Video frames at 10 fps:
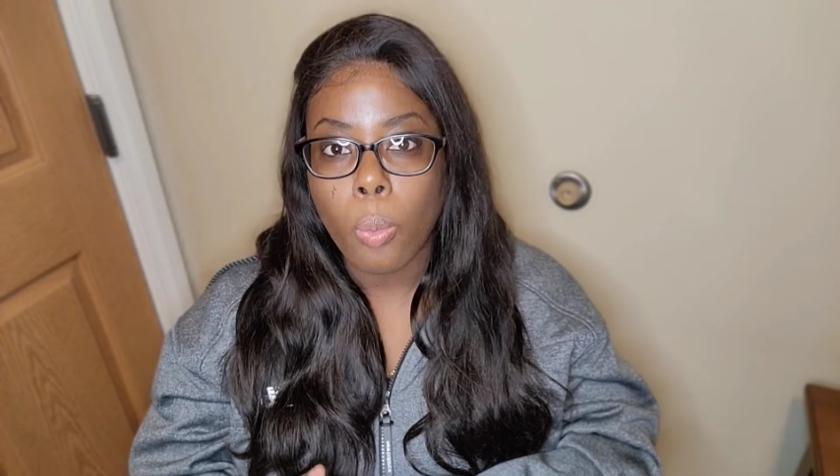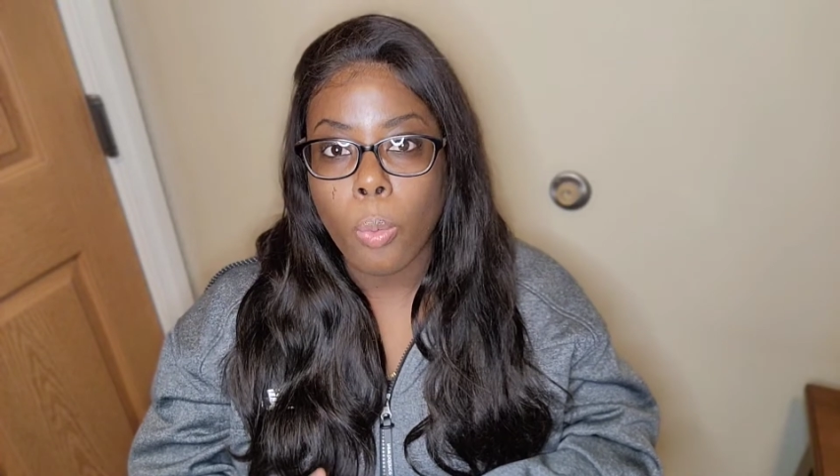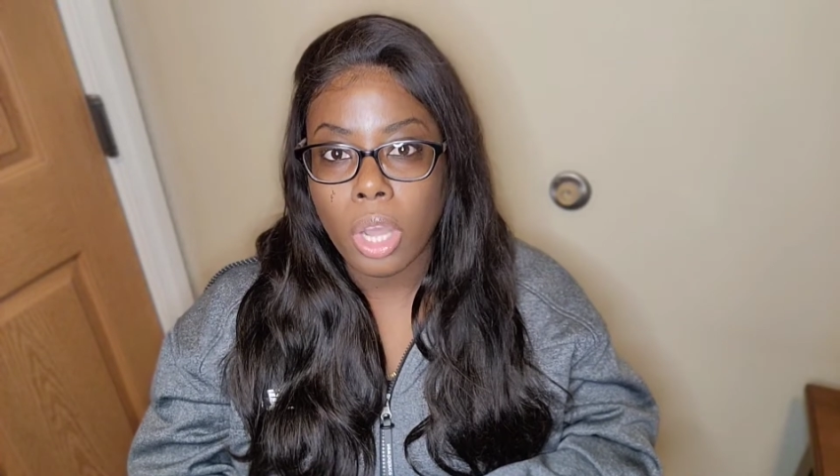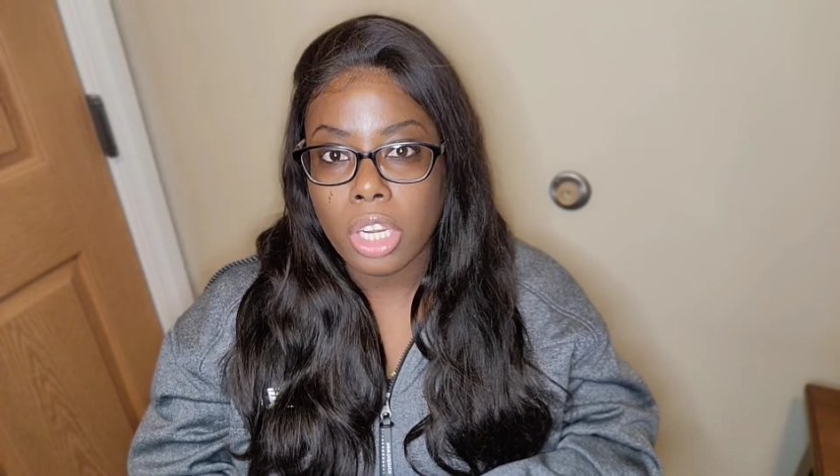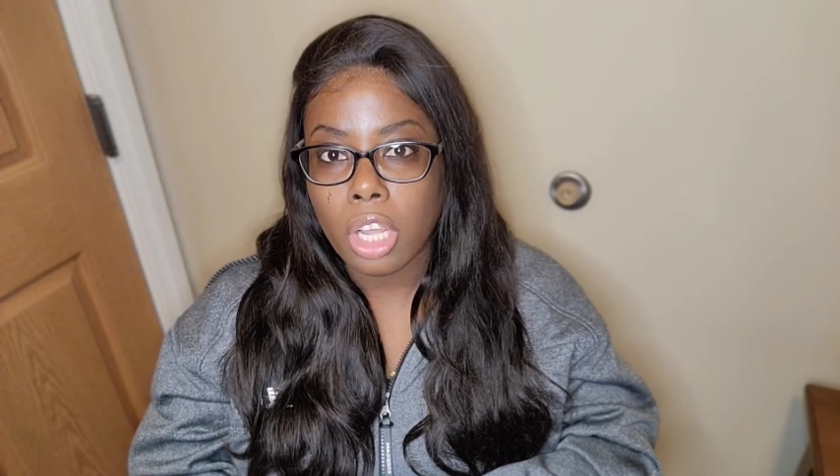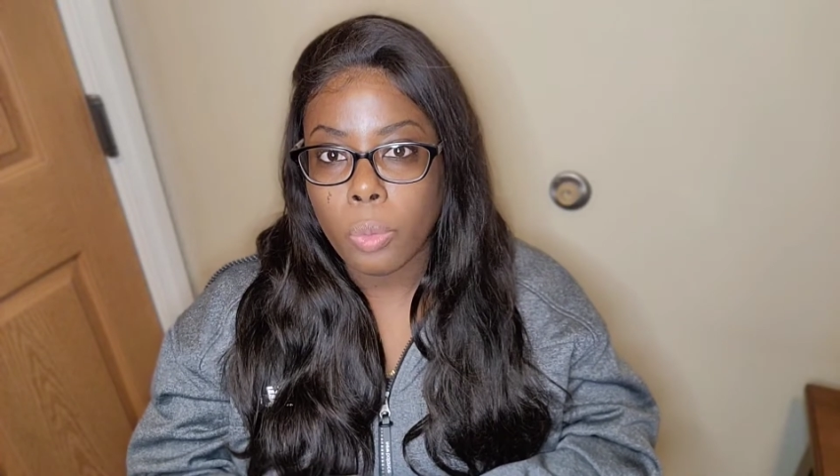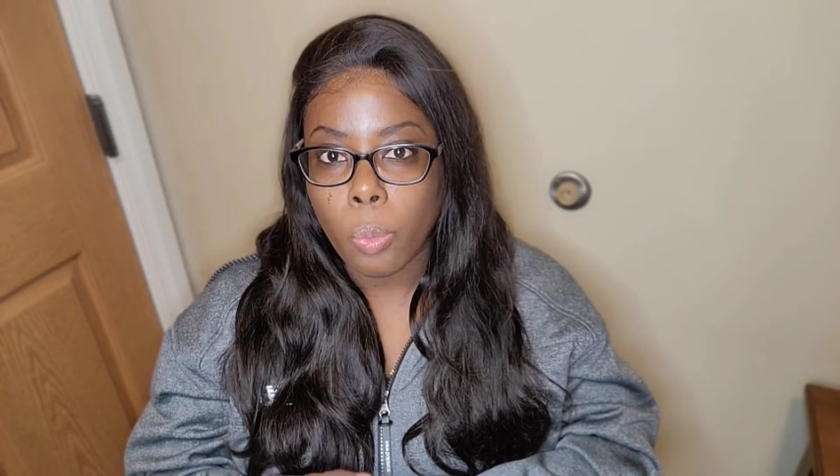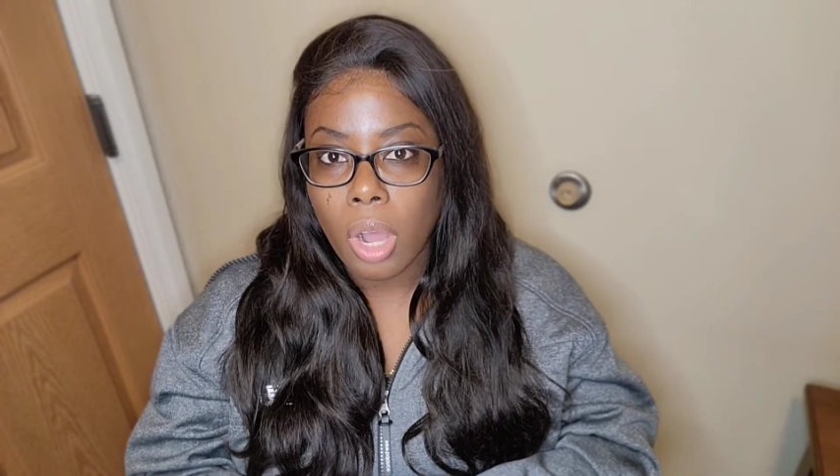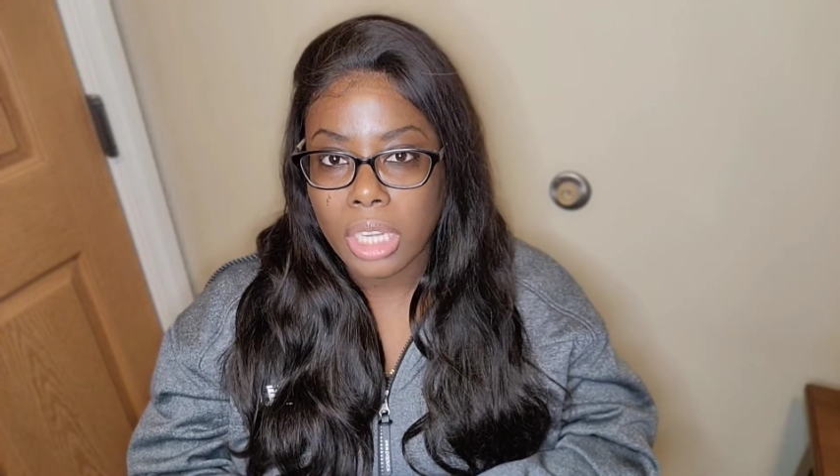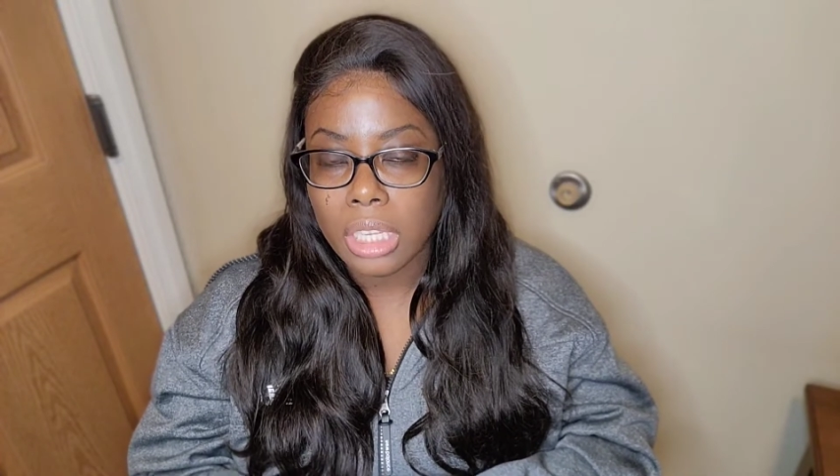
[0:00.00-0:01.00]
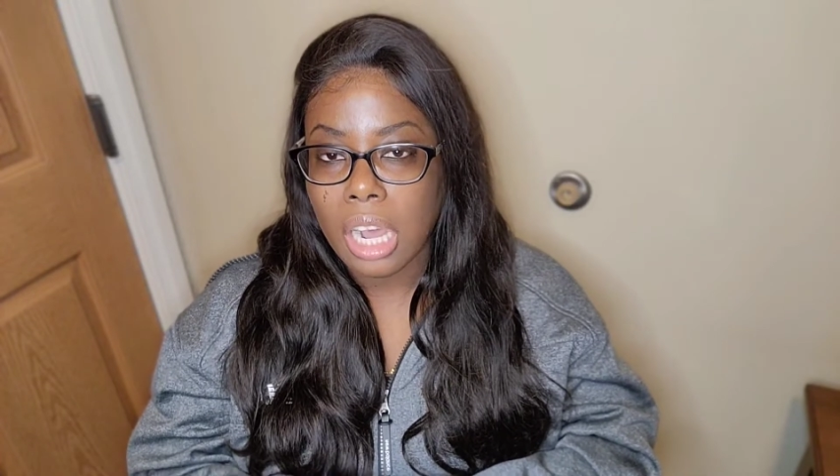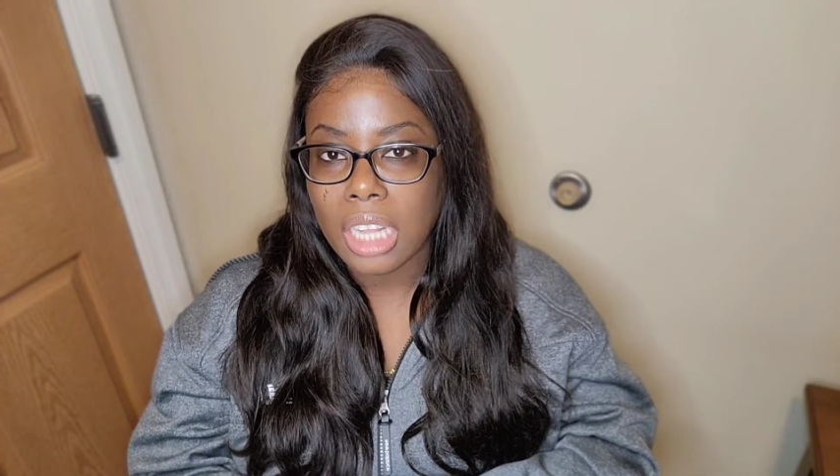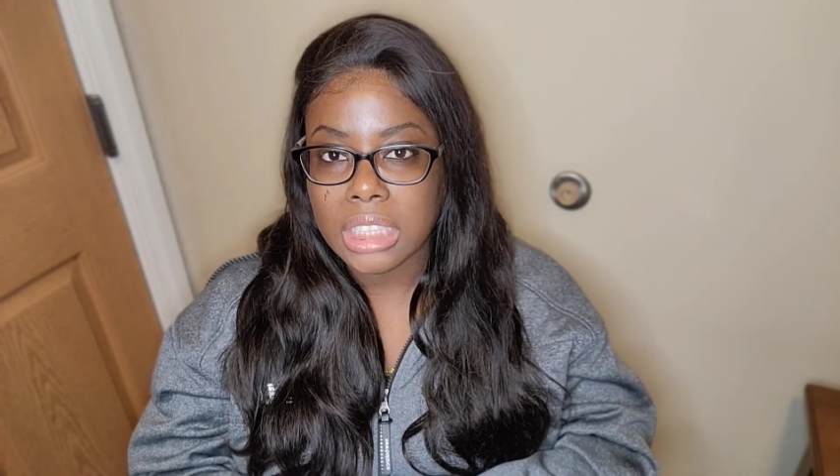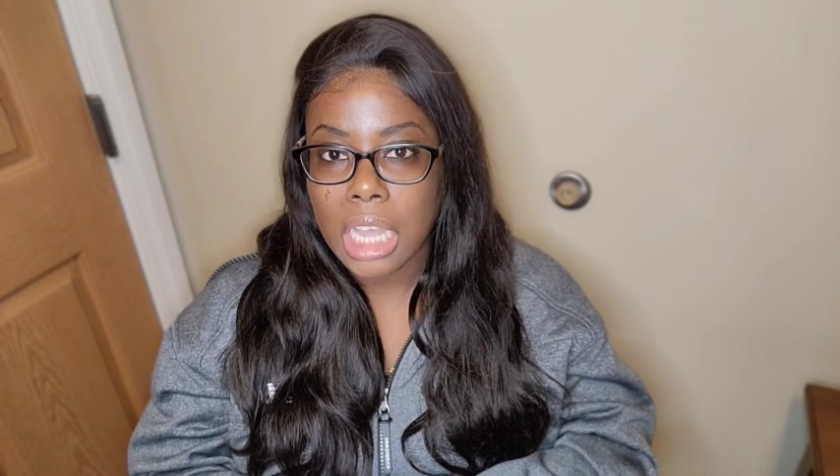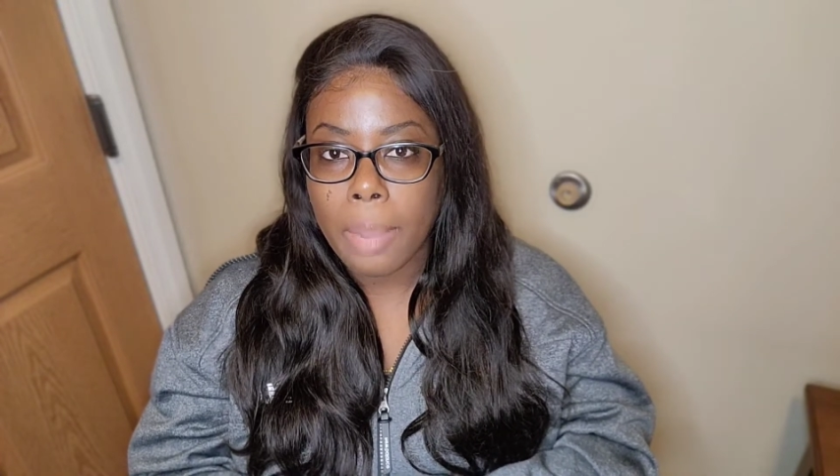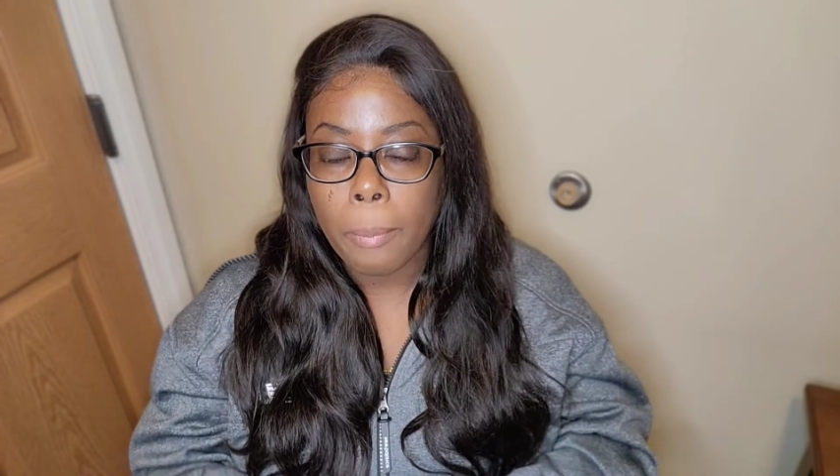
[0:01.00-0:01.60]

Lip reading: one-on-one contact.